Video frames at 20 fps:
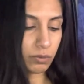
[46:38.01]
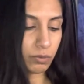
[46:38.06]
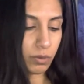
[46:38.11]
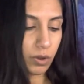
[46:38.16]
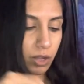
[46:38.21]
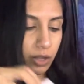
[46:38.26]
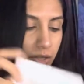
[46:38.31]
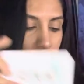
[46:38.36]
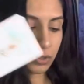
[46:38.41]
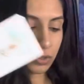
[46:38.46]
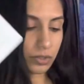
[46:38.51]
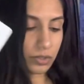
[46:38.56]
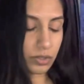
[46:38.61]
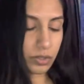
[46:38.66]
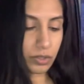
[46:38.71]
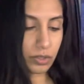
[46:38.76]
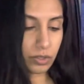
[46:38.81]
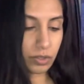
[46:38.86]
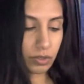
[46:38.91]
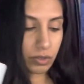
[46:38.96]

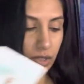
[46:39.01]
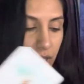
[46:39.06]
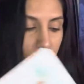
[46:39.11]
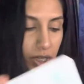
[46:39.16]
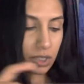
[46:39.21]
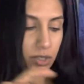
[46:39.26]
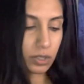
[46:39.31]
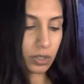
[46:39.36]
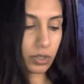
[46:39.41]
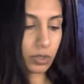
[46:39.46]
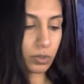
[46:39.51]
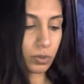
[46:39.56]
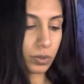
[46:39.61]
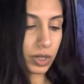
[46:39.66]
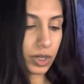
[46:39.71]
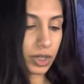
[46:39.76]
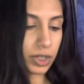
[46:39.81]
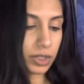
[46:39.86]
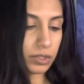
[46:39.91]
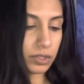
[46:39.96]
Wands, Ace of
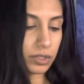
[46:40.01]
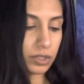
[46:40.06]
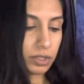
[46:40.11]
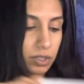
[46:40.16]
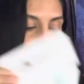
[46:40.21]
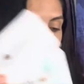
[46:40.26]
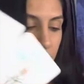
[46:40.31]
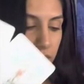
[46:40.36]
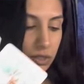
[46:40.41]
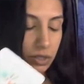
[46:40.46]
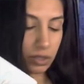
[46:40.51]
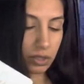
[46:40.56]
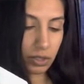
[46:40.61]
Swords,